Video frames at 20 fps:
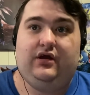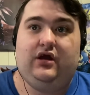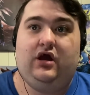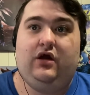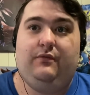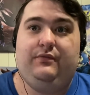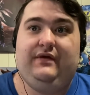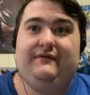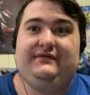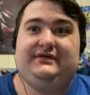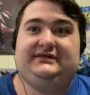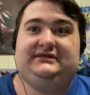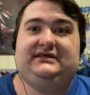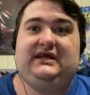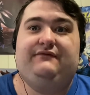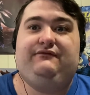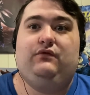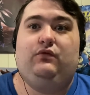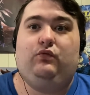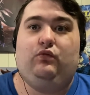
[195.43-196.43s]
Hope you have a safe
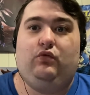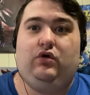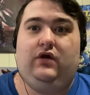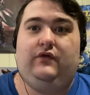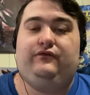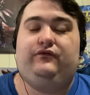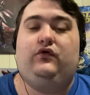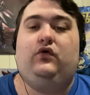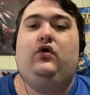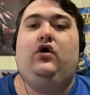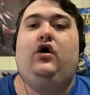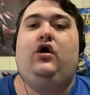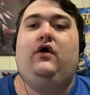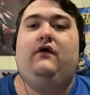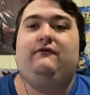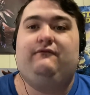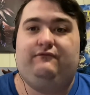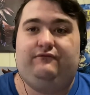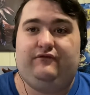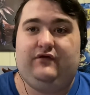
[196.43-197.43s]
and wonderful
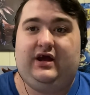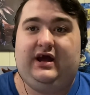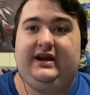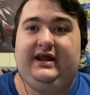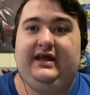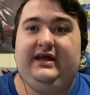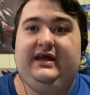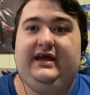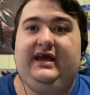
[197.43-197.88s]
Friday,